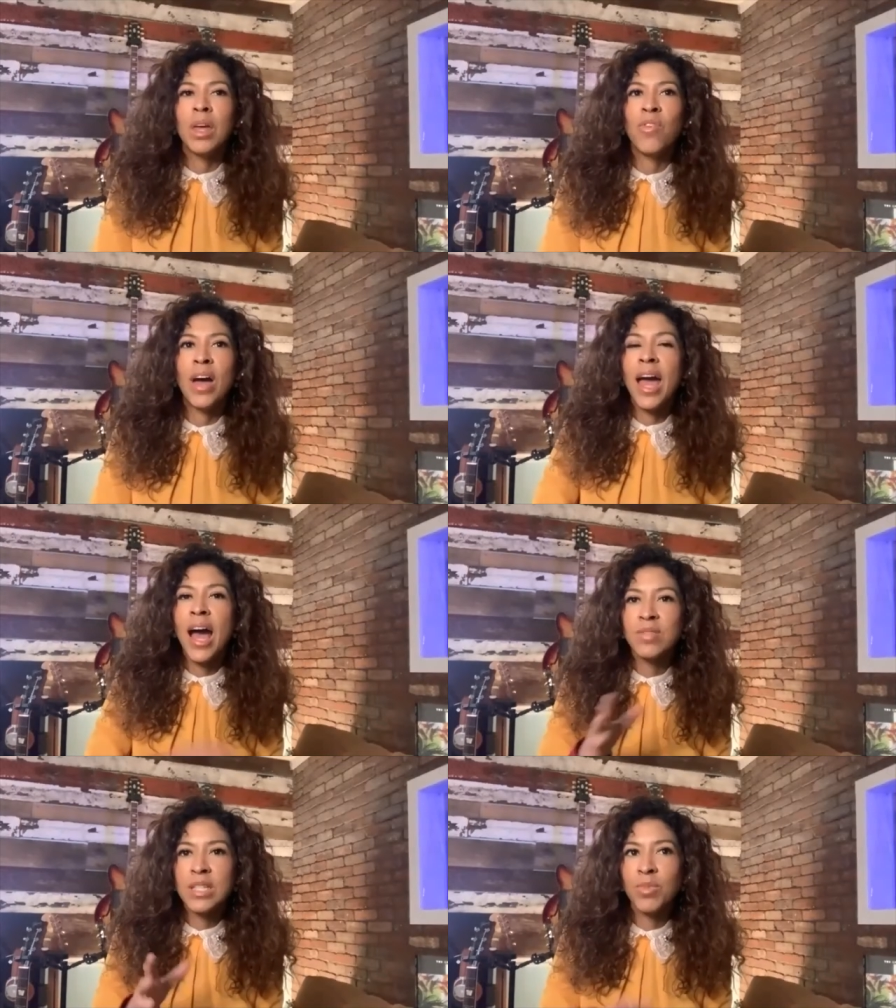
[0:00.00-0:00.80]
I
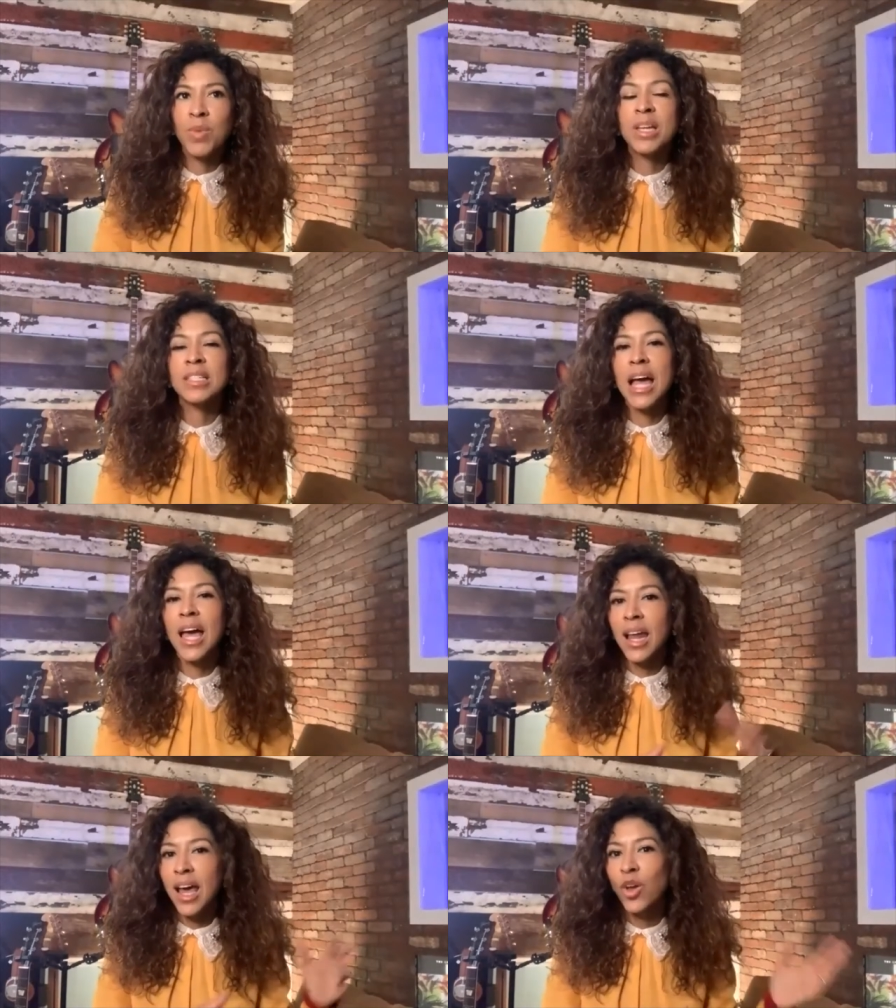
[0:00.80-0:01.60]
have something, because I
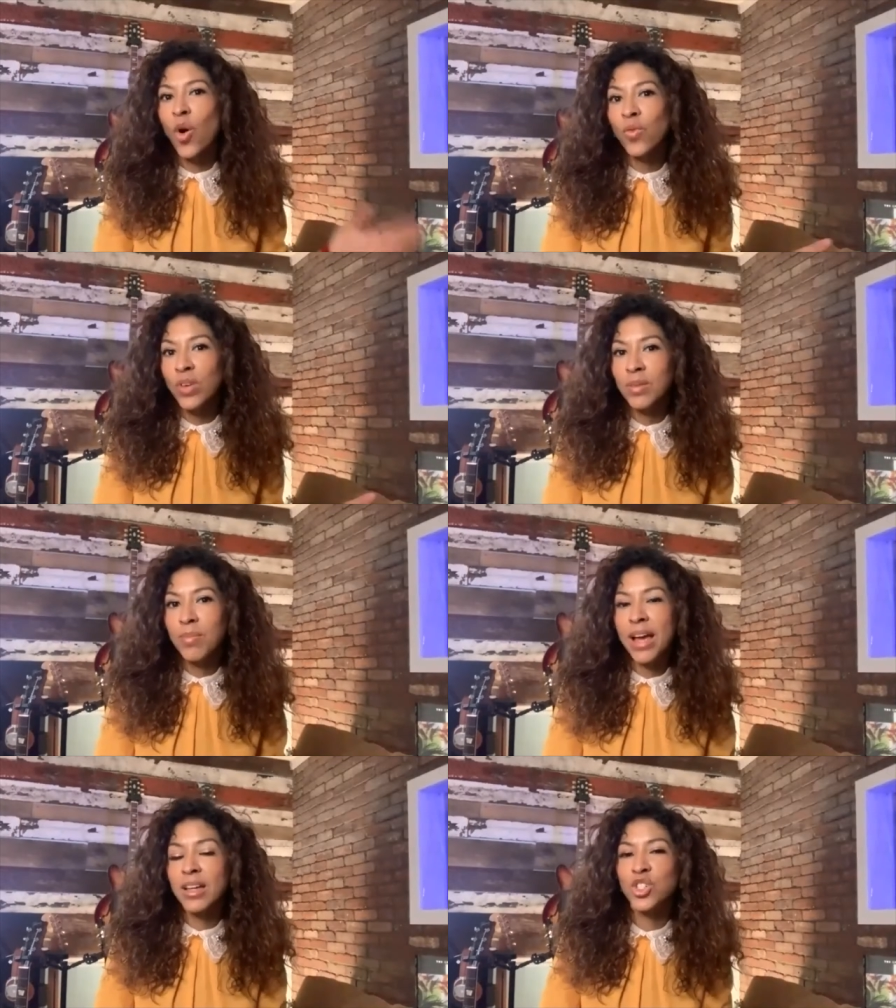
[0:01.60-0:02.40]
had COVID
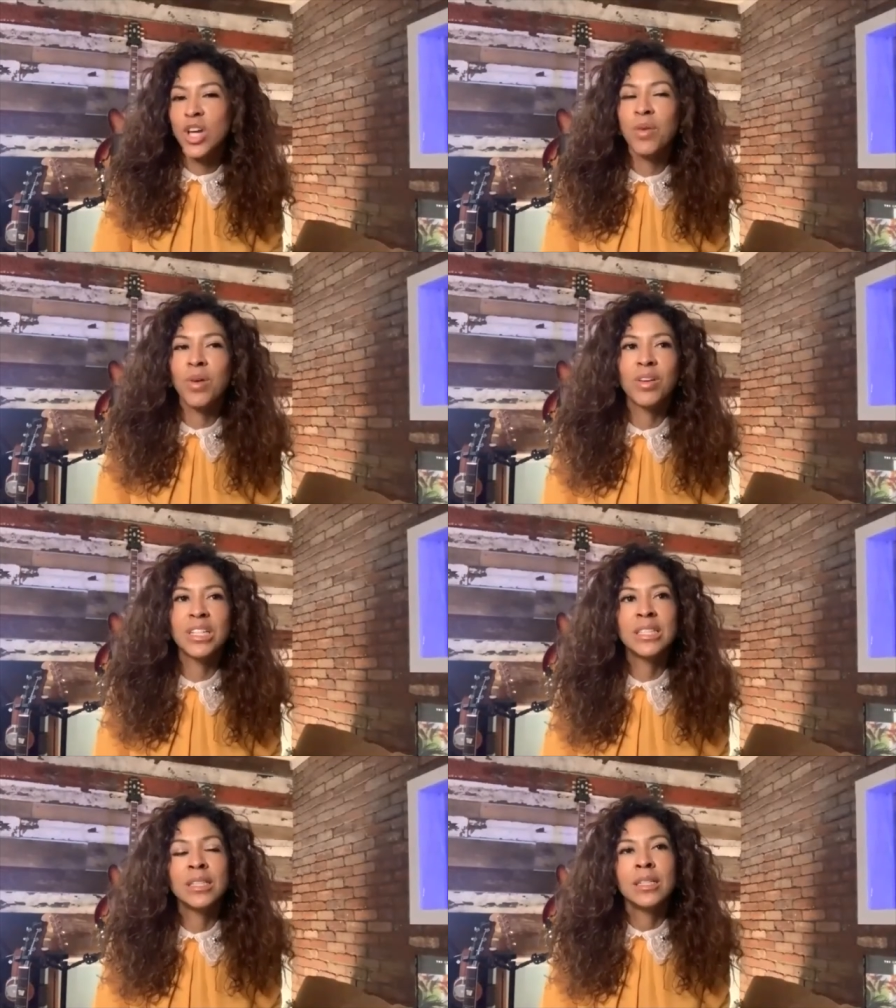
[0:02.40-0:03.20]
back in
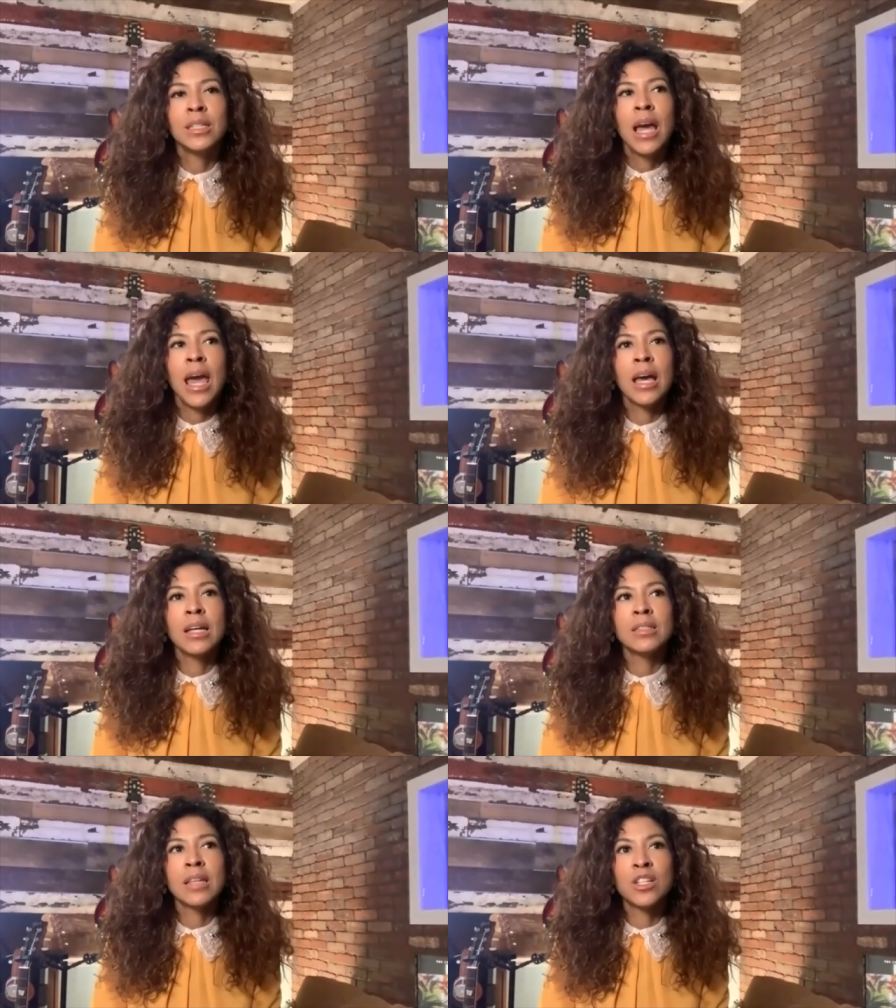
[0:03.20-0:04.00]
January,
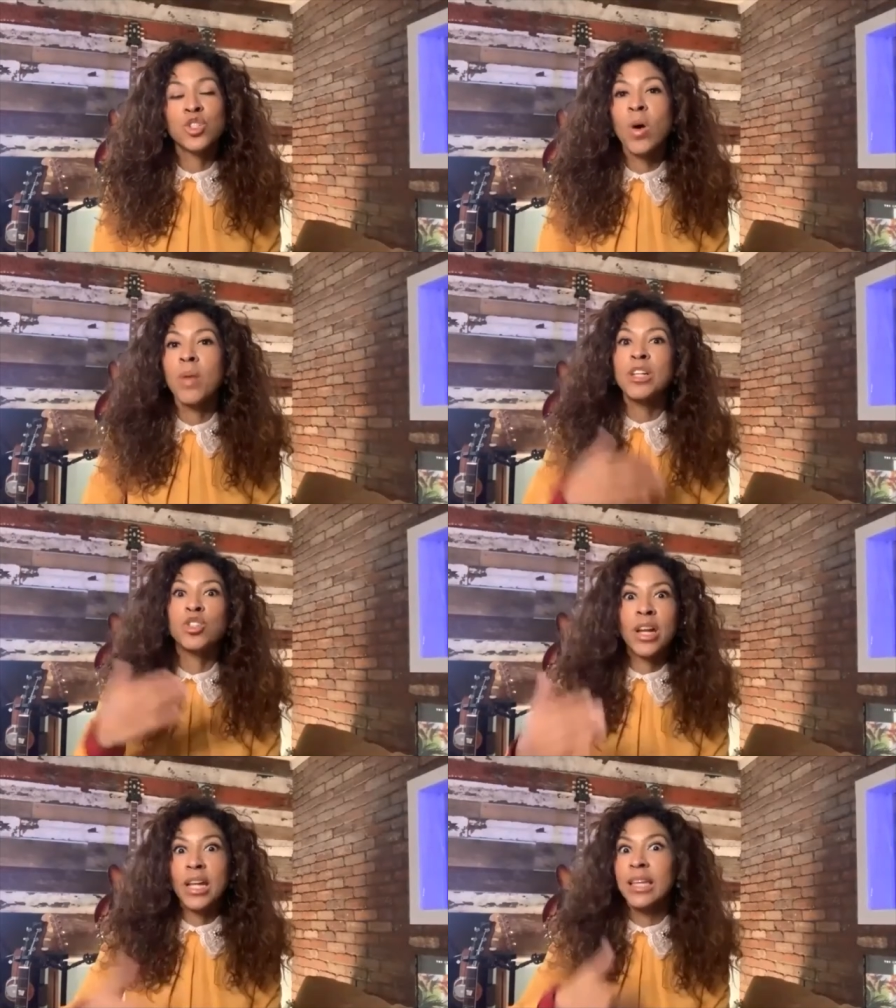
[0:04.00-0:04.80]
and I just want to make
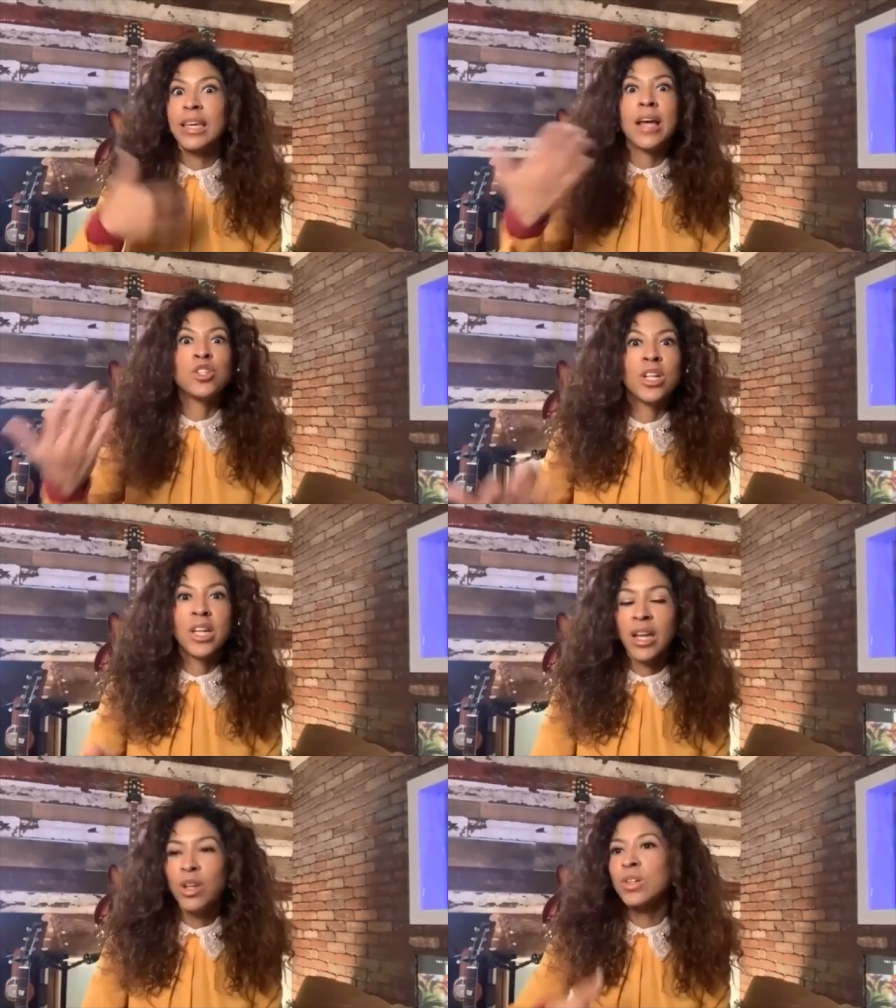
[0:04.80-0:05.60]
sure I didn't catch it
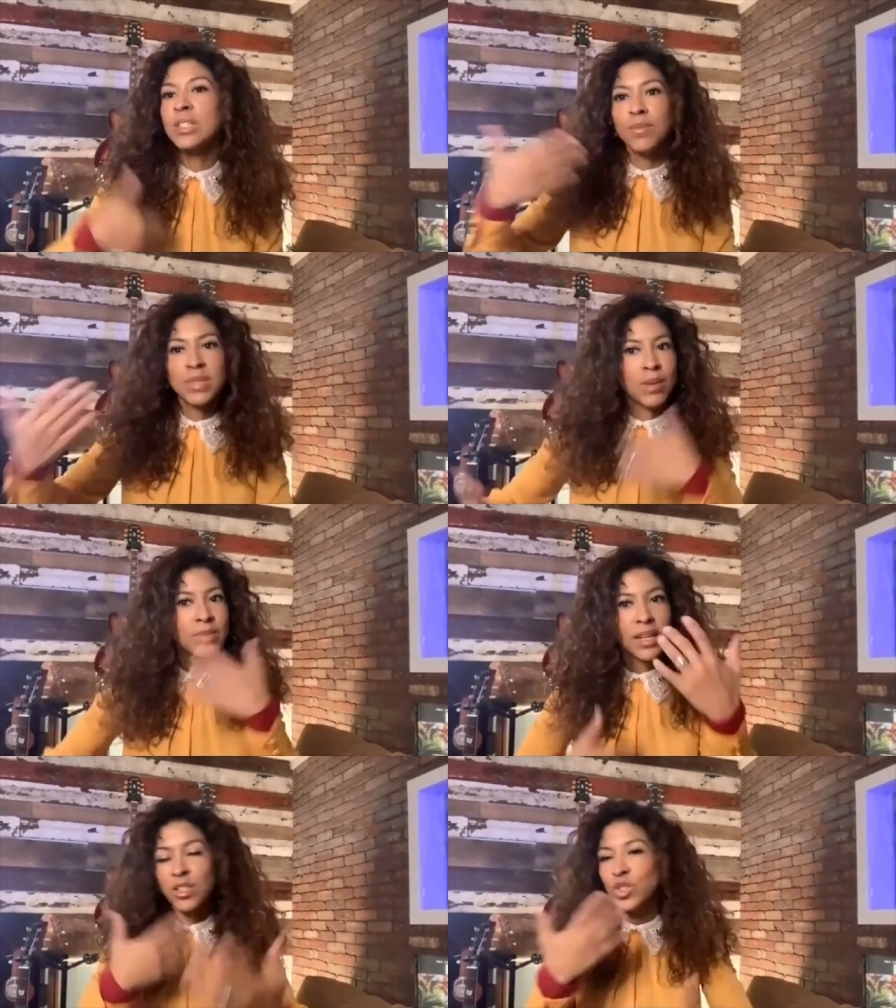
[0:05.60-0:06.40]
again, you know, because
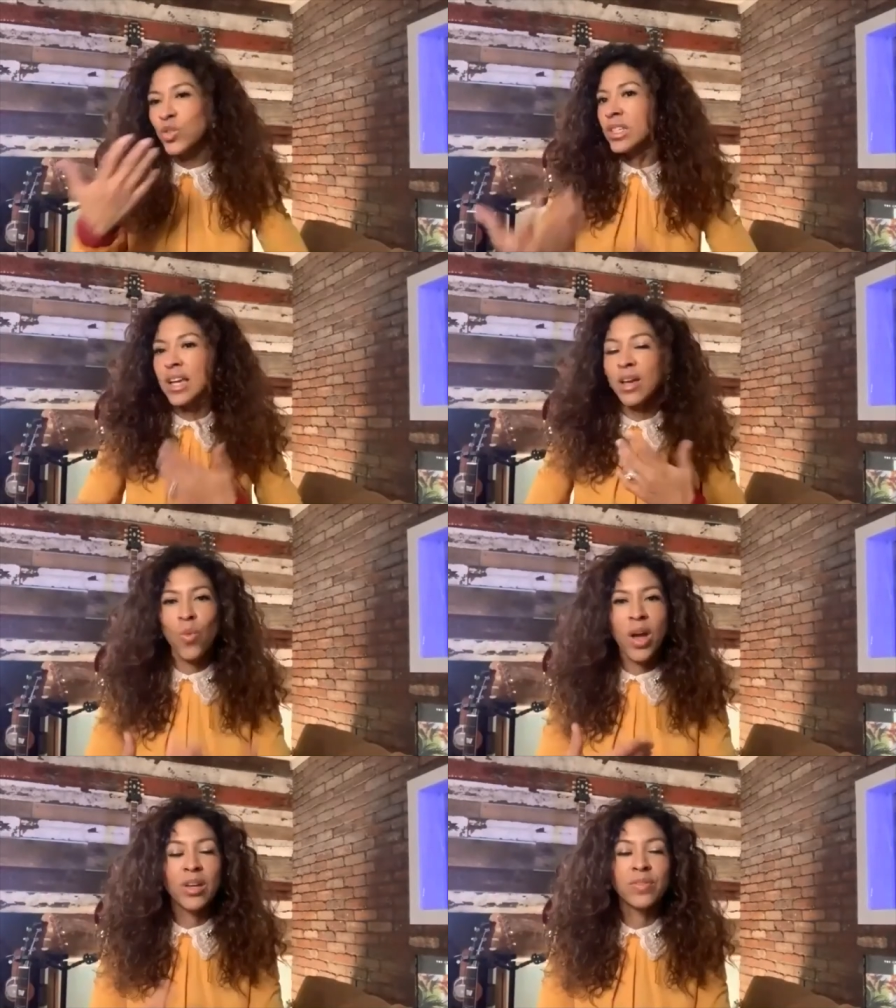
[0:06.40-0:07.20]
sometimes it hits you in the
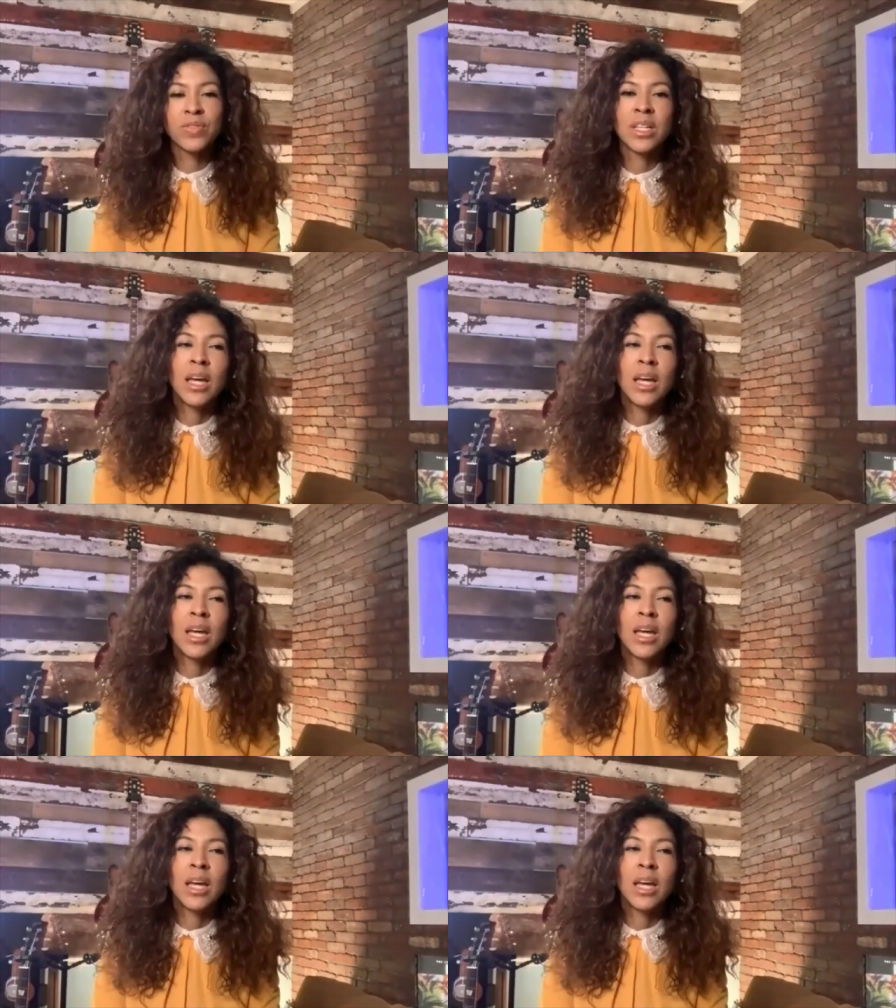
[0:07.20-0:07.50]
second wave.